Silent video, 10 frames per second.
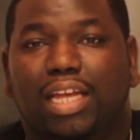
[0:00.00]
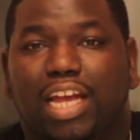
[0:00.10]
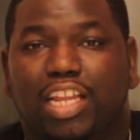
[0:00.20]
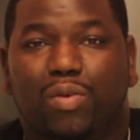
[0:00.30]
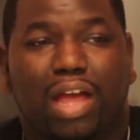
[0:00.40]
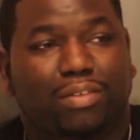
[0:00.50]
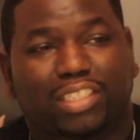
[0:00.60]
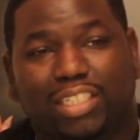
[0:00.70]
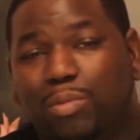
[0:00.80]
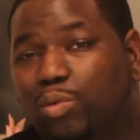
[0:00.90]
And you have
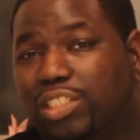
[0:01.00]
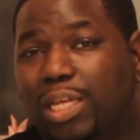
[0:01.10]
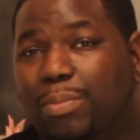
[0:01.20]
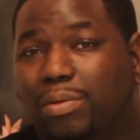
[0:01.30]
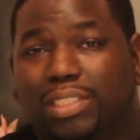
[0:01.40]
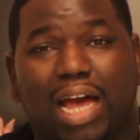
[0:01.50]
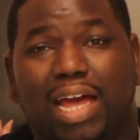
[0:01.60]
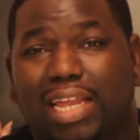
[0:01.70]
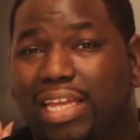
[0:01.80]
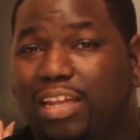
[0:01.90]
some who step
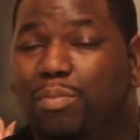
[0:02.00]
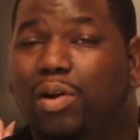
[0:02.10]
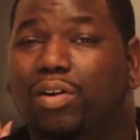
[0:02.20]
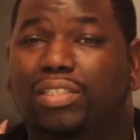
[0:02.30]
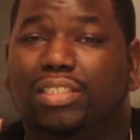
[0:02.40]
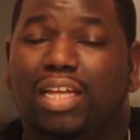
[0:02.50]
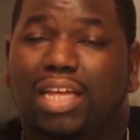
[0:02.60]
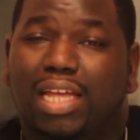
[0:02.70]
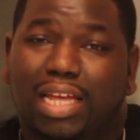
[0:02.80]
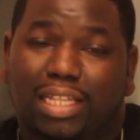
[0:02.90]
outside and get immersed
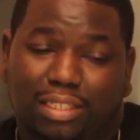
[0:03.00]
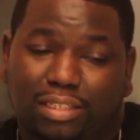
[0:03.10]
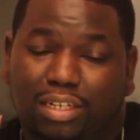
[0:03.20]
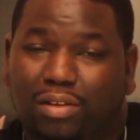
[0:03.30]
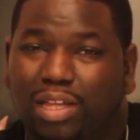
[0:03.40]
in,